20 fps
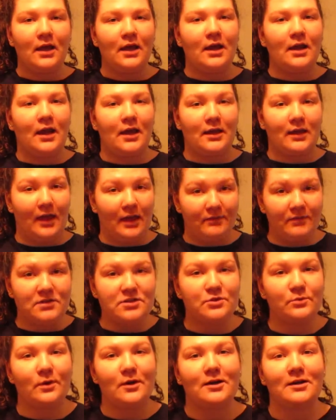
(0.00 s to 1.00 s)
and I gave
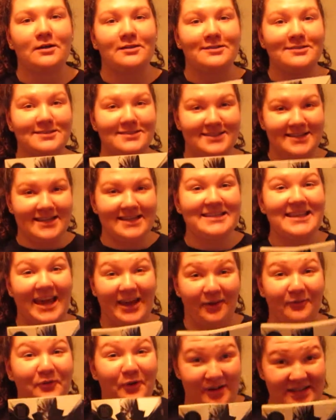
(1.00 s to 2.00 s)
it to her
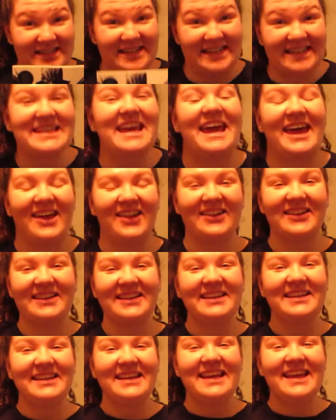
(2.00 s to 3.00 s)
detail for detail
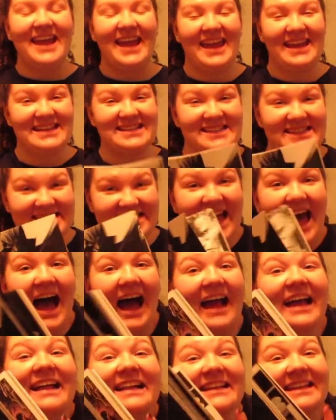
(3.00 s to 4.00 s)

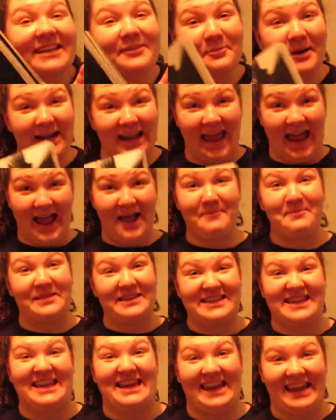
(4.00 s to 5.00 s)
exactly what
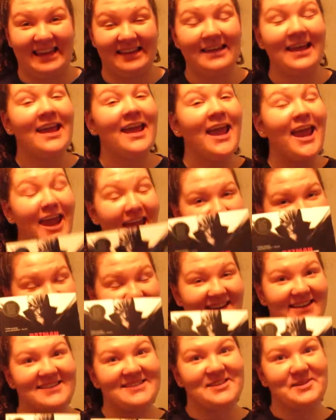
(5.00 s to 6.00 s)
happened in it.
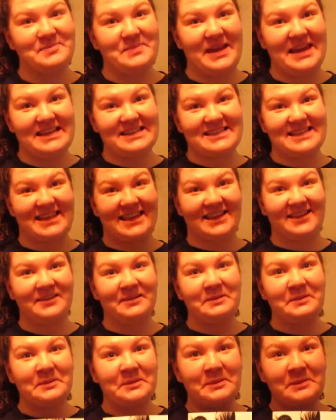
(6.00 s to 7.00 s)
It is amazing.
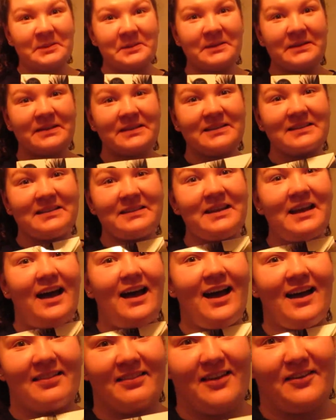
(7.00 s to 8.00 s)

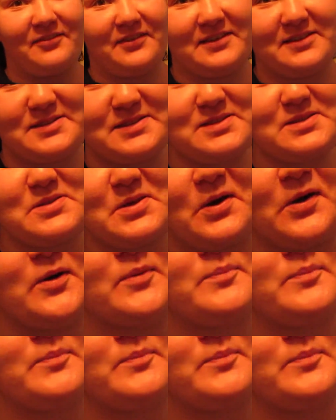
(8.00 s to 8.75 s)
I love it so